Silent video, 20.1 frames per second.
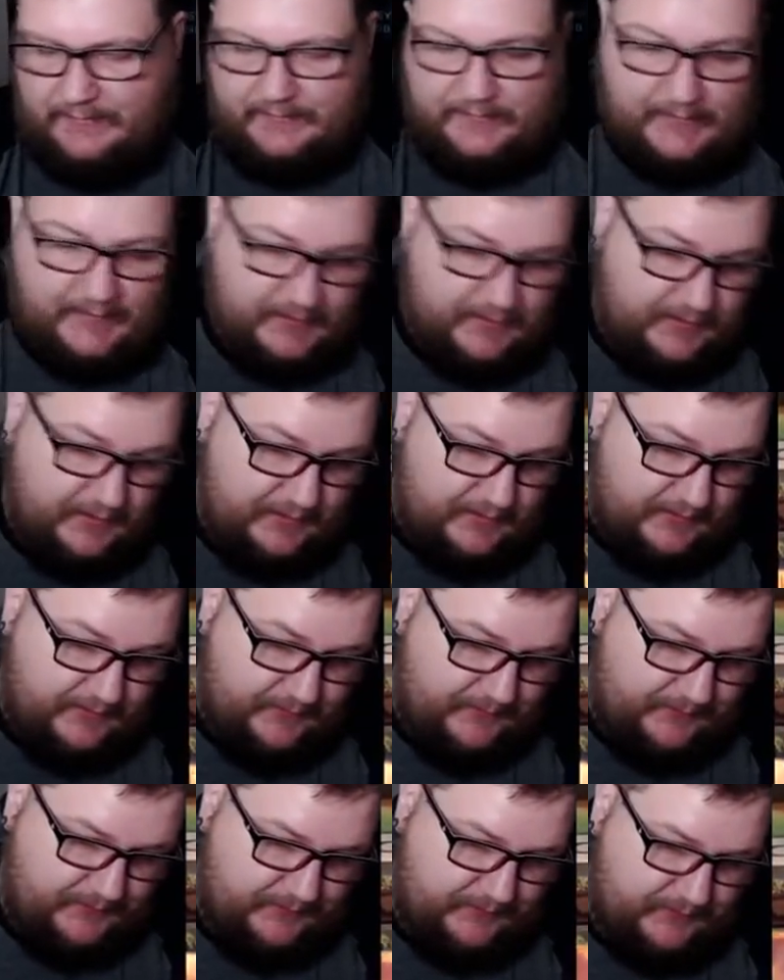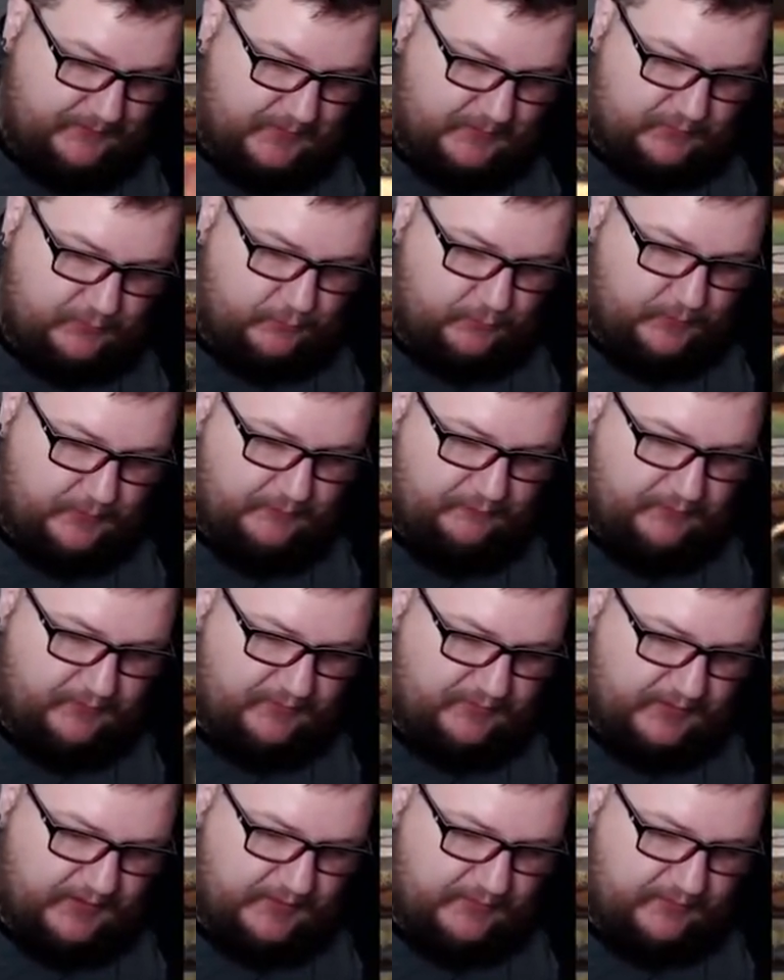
the um, 25th